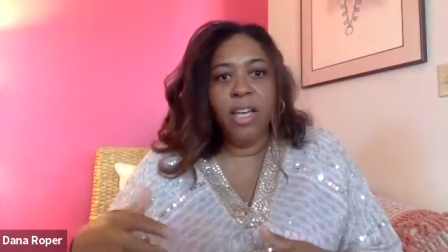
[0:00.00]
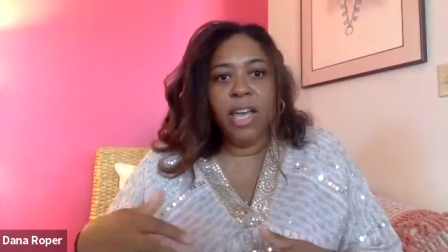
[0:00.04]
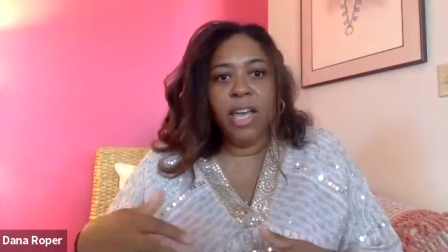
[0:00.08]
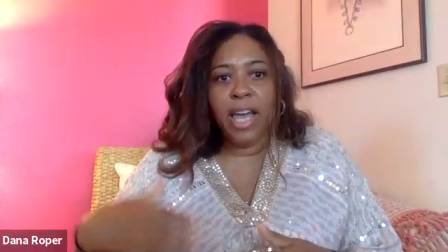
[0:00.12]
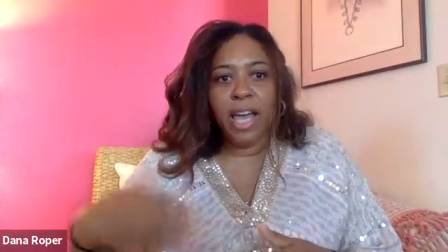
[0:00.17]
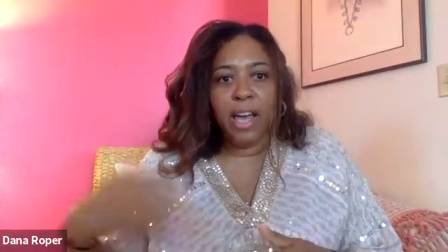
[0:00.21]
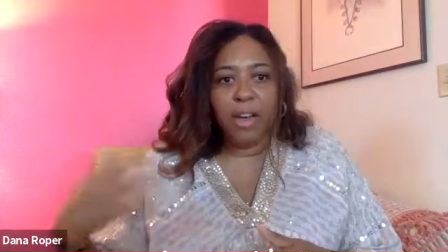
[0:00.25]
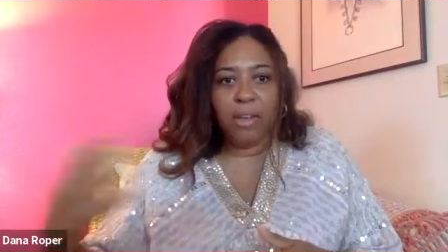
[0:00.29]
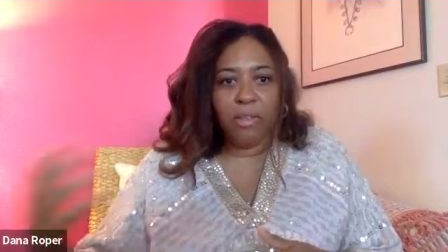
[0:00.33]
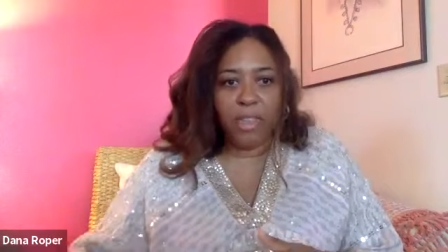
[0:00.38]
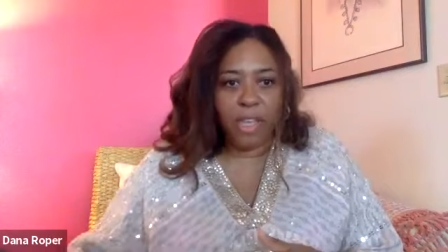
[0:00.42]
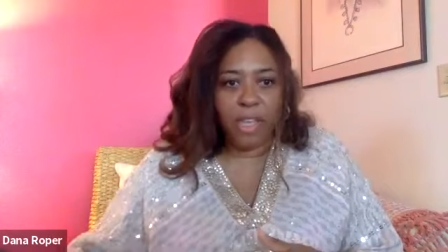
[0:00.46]

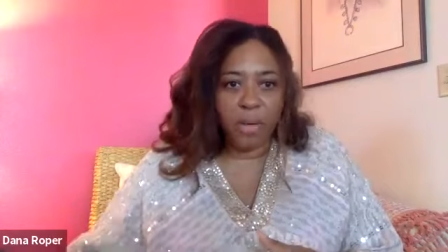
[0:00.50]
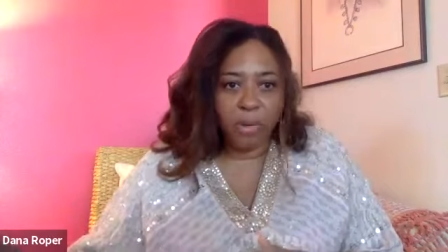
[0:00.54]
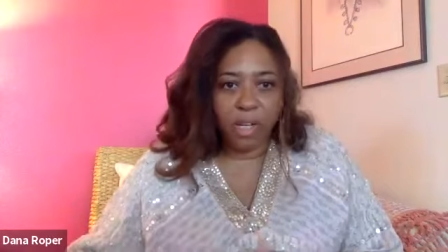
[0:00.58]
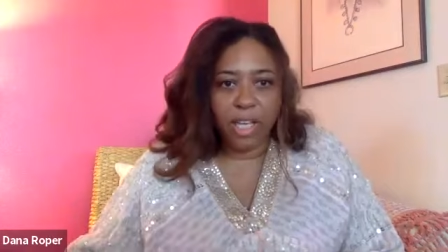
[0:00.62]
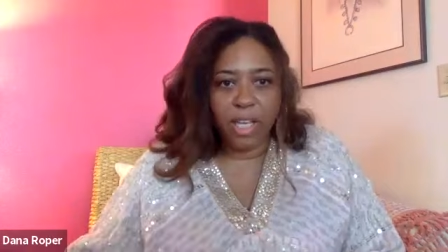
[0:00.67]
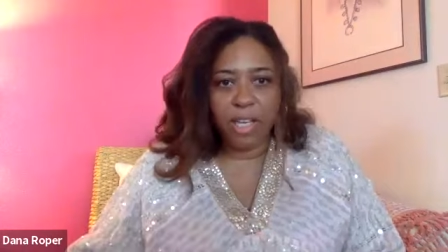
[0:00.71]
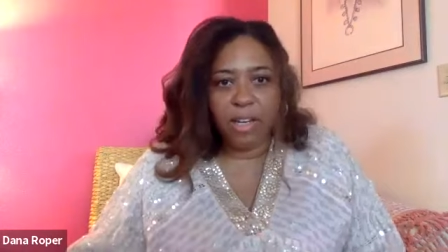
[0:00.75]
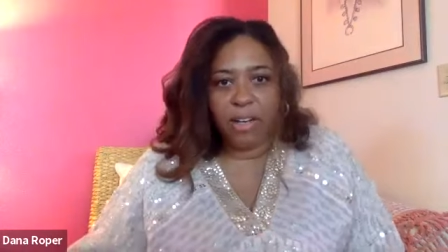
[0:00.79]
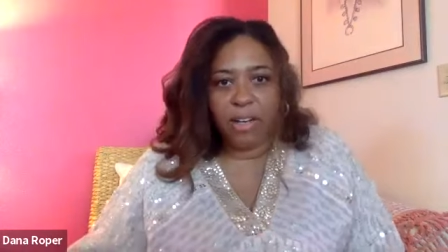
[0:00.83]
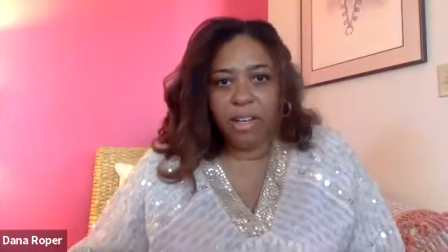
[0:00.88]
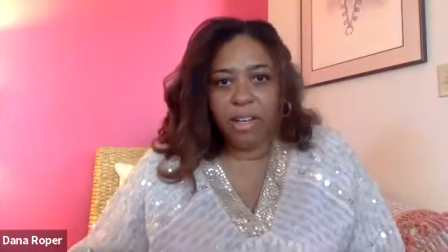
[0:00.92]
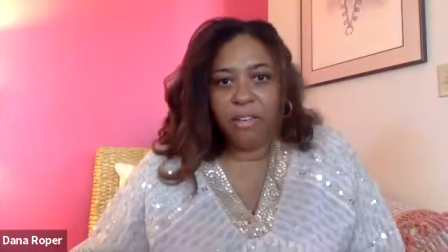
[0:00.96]
how they were
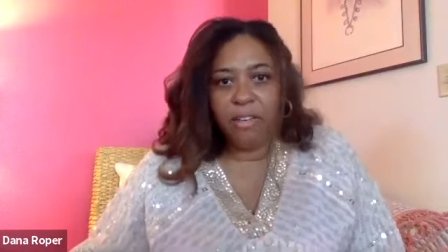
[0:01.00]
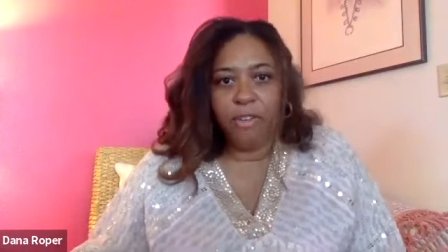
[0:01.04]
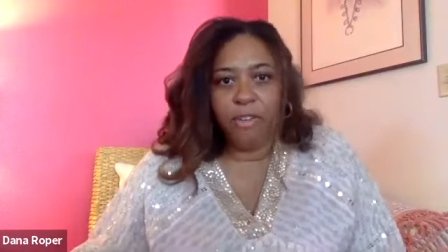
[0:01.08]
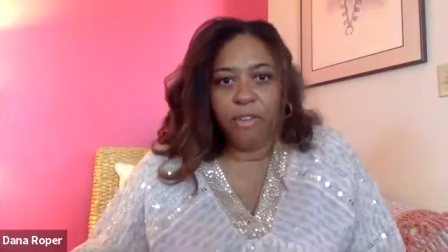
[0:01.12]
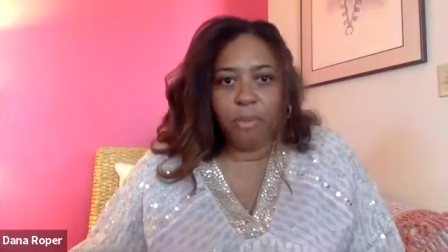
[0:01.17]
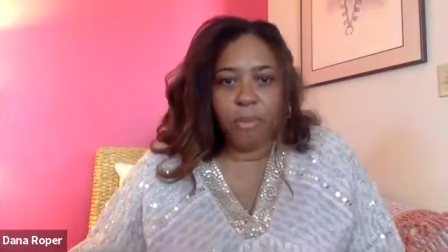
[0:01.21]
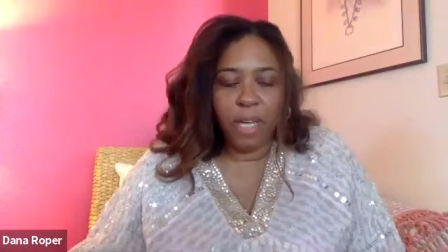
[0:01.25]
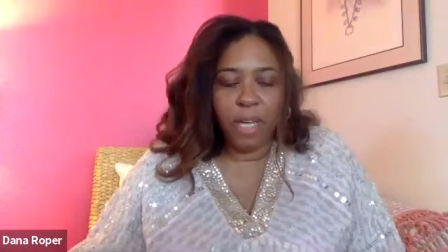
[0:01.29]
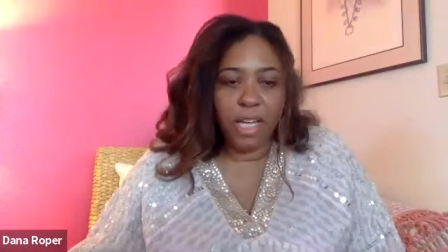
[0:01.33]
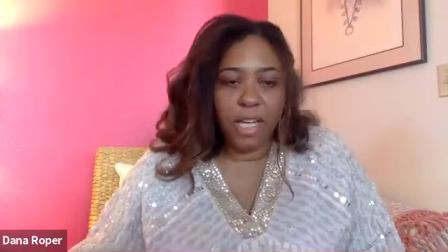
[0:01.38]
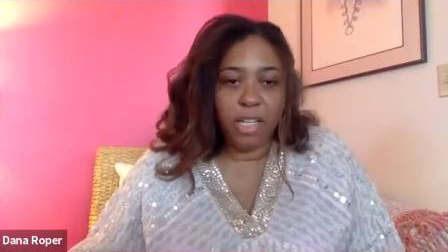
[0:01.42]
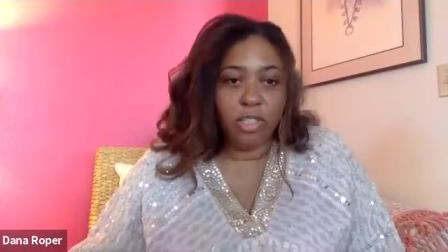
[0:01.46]
caring for
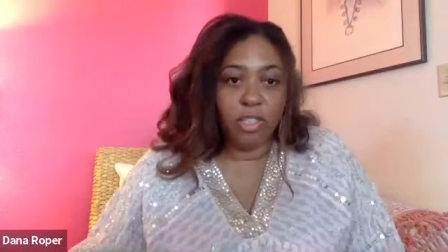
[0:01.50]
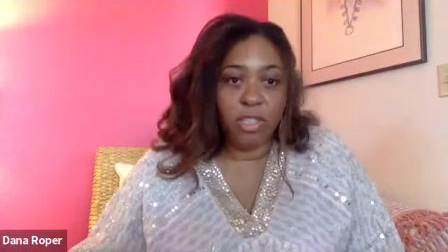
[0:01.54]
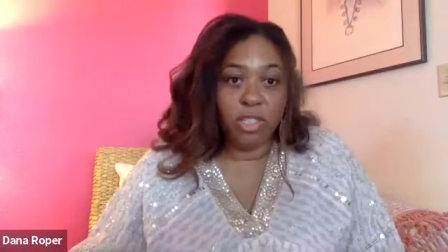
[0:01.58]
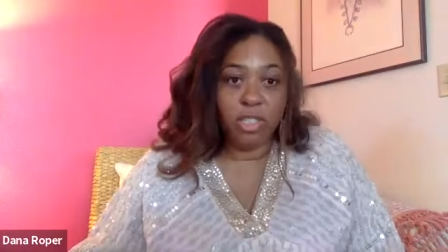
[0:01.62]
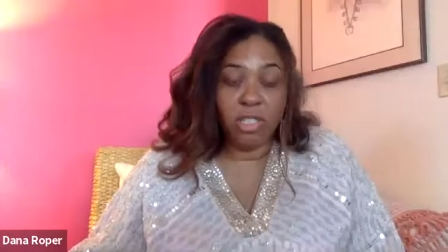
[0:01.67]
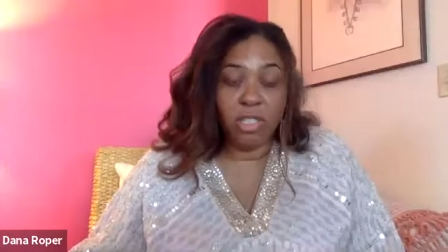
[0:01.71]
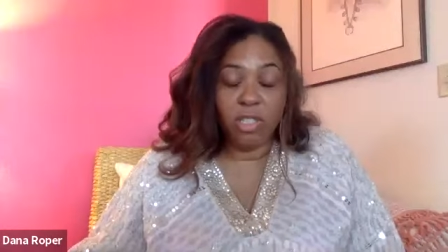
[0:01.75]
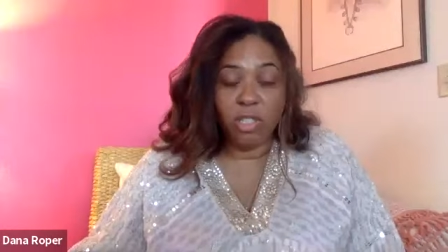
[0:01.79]
patients.